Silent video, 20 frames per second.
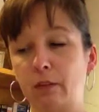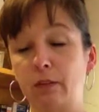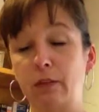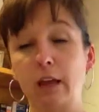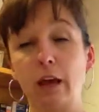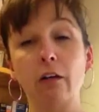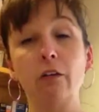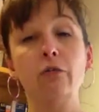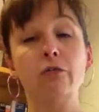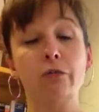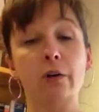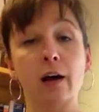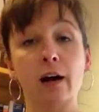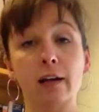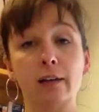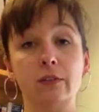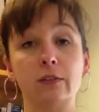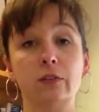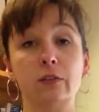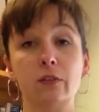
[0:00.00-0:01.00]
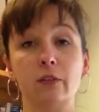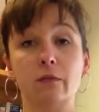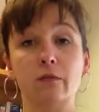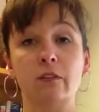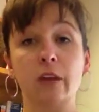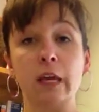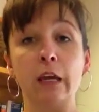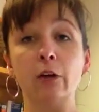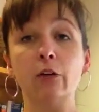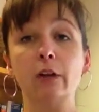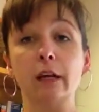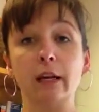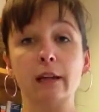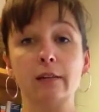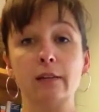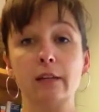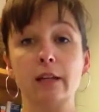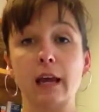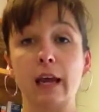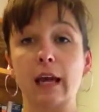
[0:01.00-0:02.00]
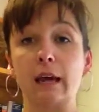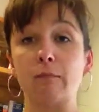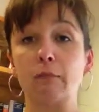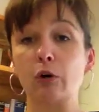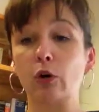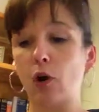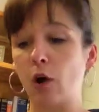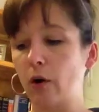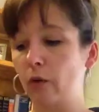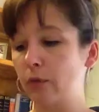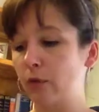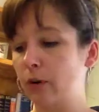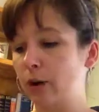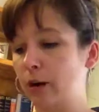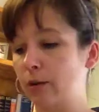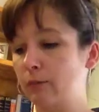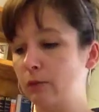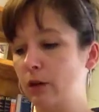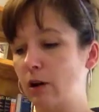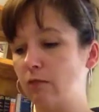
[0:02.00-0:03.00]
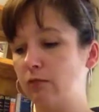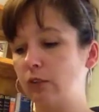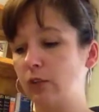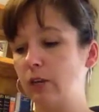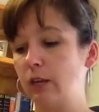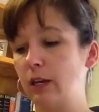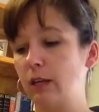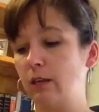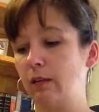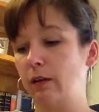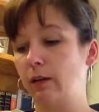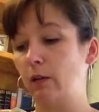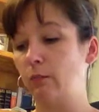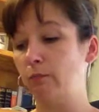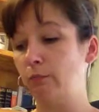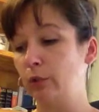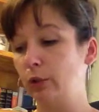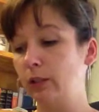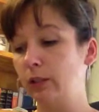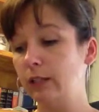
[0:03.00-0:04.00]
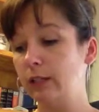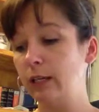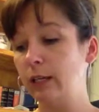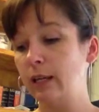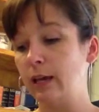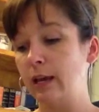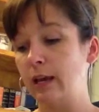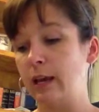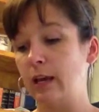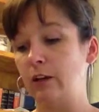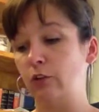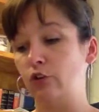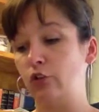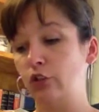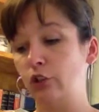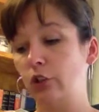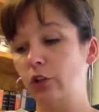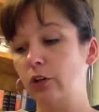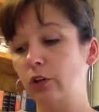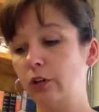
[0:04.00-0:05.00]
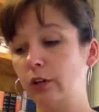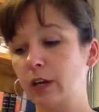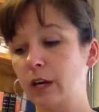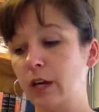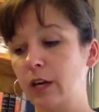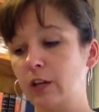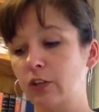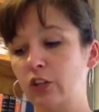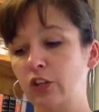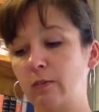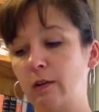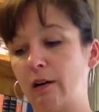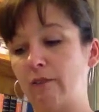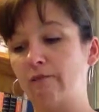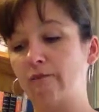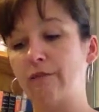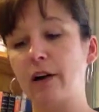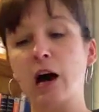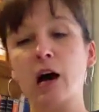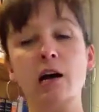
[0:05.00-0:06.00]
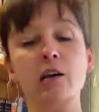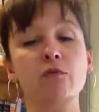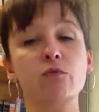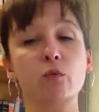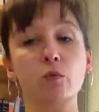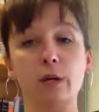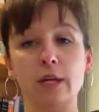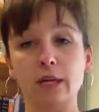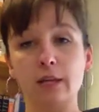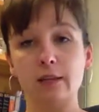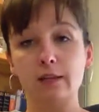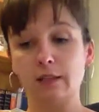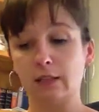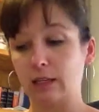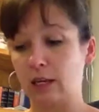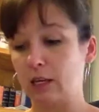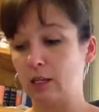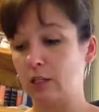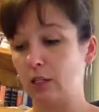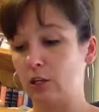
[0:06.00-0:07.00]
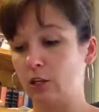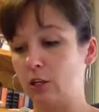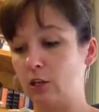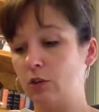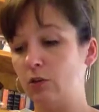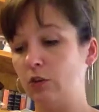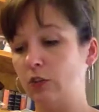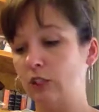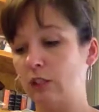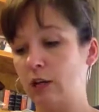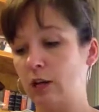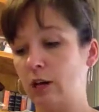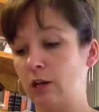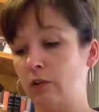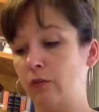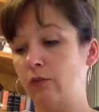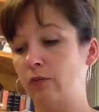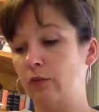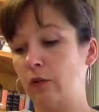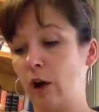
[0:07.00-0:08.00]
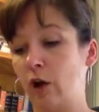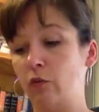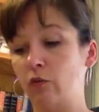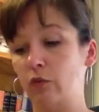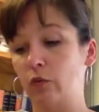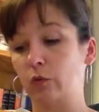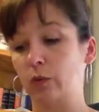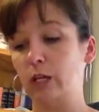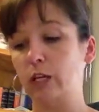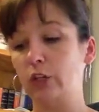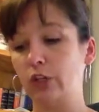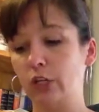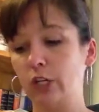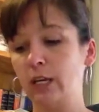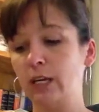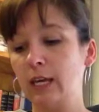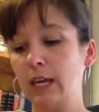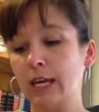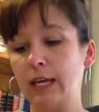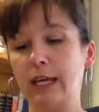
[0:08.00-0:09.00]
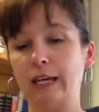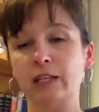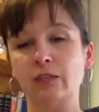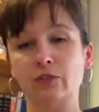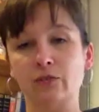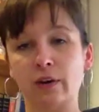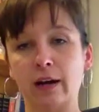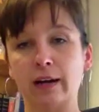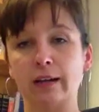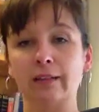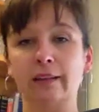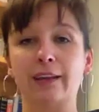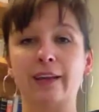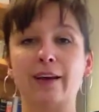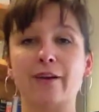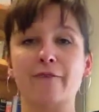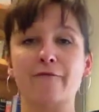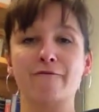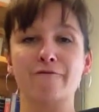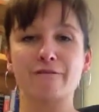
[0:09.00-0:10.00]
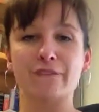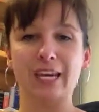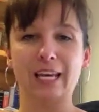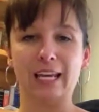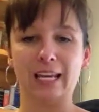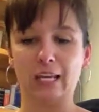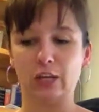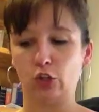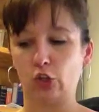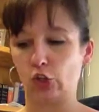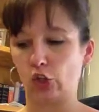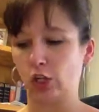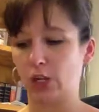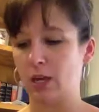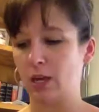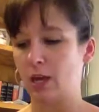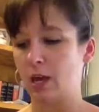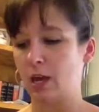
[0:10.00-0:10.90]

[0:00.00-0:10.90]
televised hearings, and MacArthur comes off looking like a bully and a jerk. It took about 5 weeks. He's accused of overreaching, and he's finally finished.